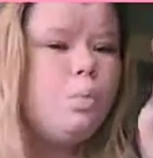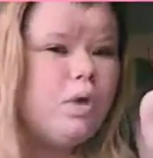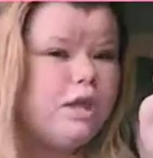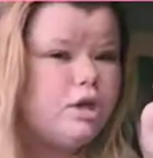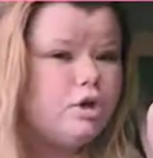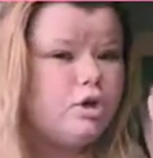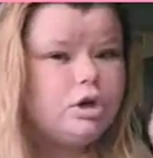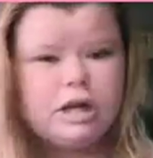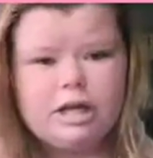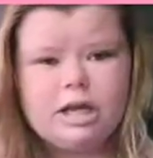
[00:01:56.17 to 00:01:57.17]

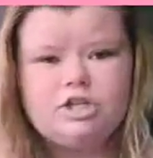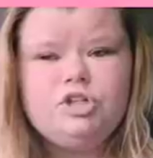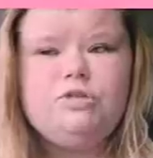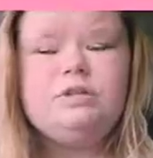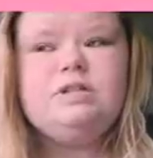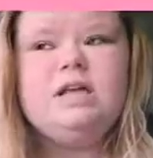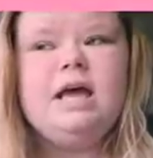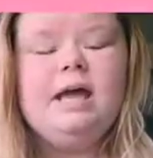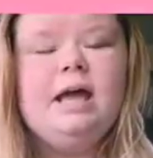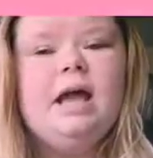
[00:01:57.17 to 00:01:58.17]
weird, I guess you could
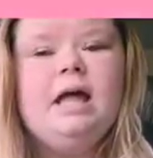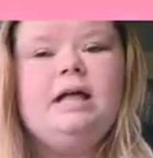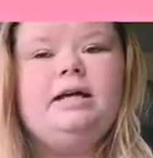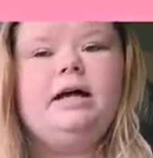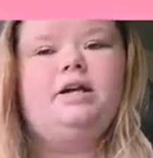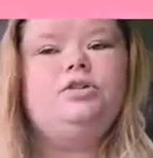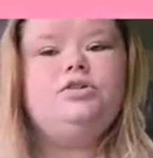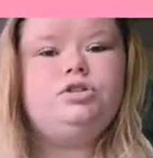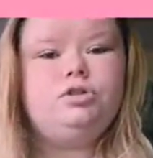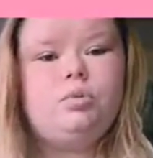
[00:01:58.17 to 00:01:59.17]
say. Like, I
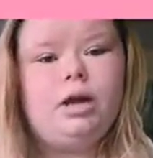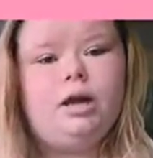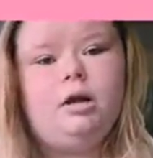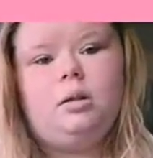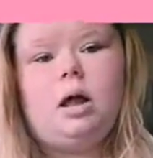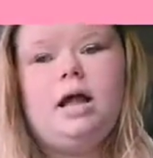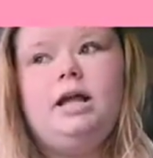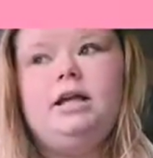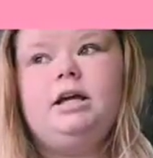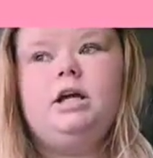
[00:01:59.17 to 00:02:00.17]
used to wear,
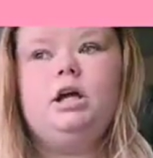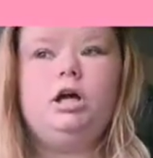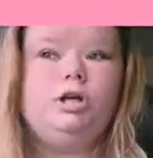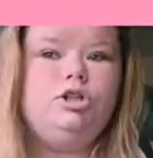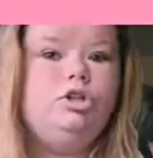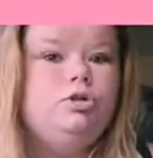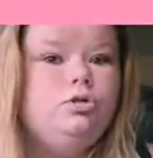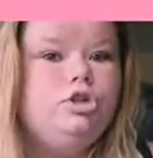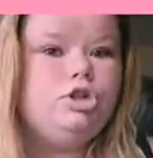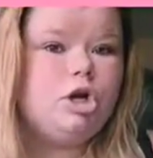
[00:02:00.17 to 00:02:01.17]
like, a
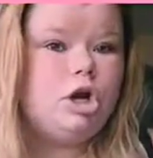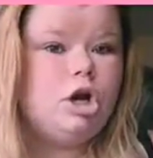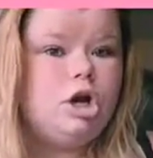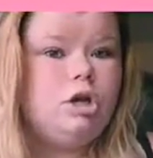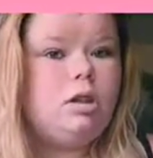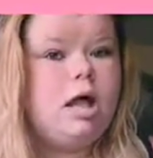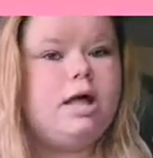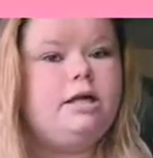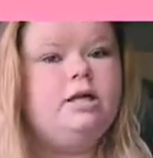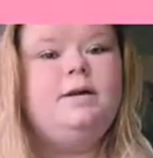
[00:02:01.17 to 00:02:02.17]
cute shirt,
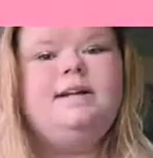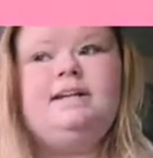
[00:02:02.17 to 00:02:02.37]
like,